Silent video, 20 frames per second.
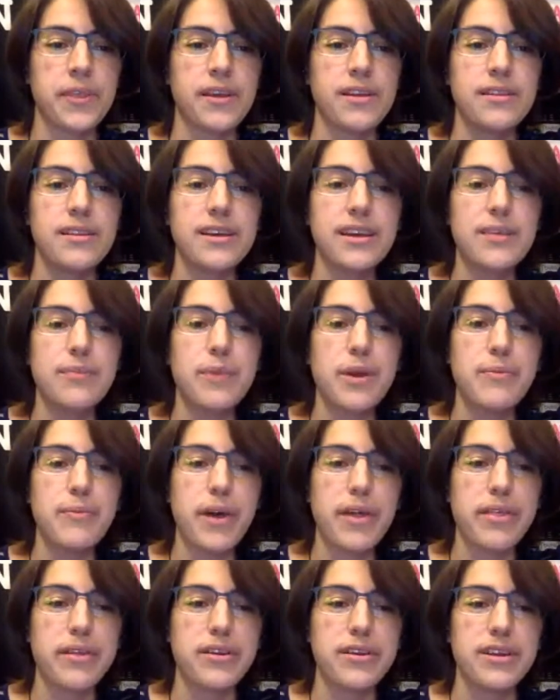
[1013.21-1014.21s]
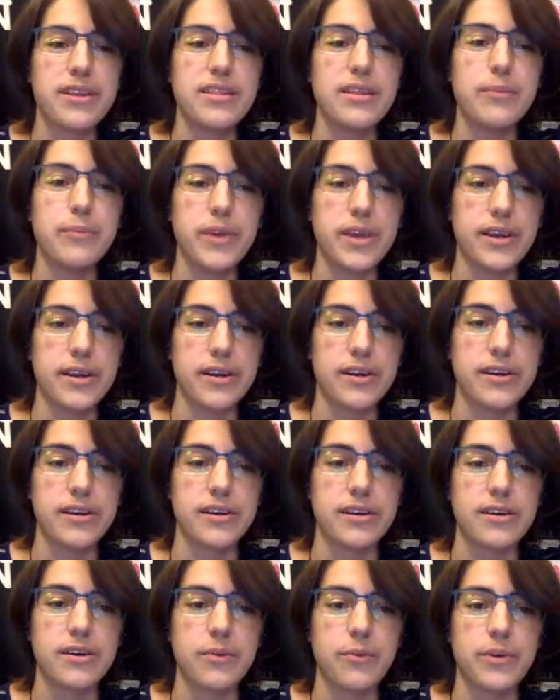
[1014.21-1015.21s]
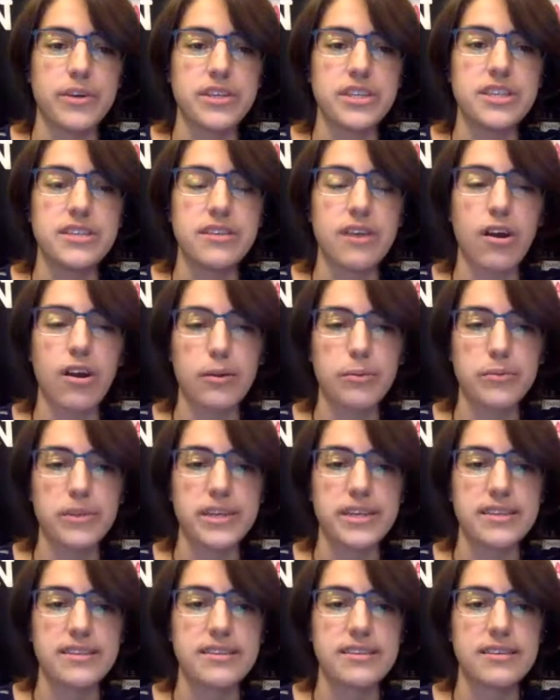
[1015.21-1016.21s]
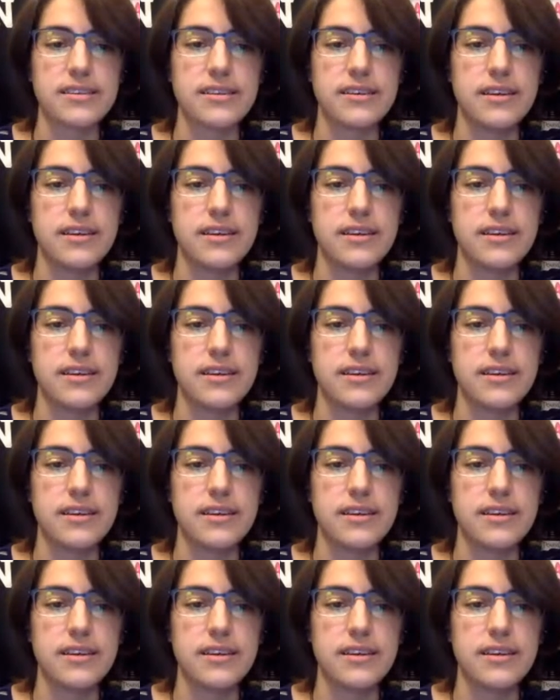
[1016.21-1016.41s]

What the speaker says: Look at my mother in the mirror, where she's harmless.